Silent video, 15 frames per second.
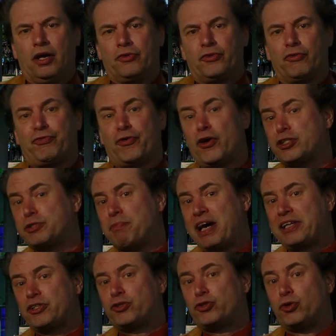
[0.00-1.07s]
The first
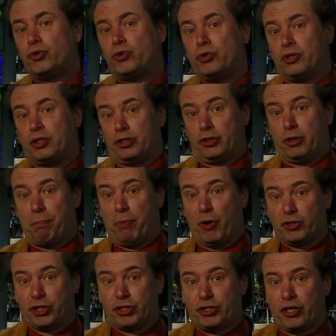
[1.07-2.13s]
method to
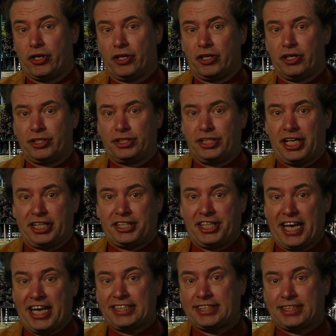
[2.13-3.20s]
deposit a
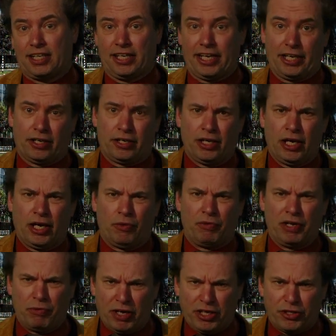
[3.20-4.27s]
CIGS layer
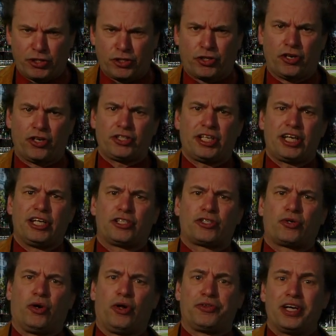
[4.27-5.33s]
we will discuss is
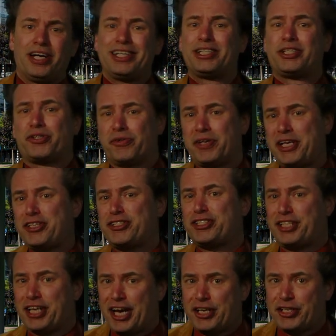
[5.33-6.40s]
called
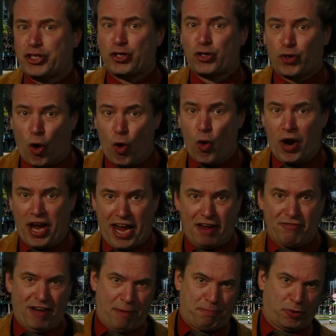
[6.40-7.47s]
three-stage
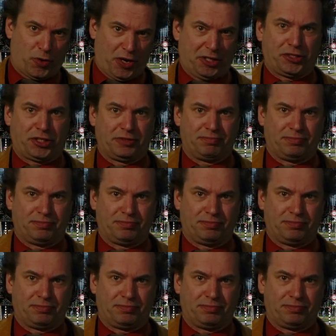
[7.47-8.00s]
co-evaporation.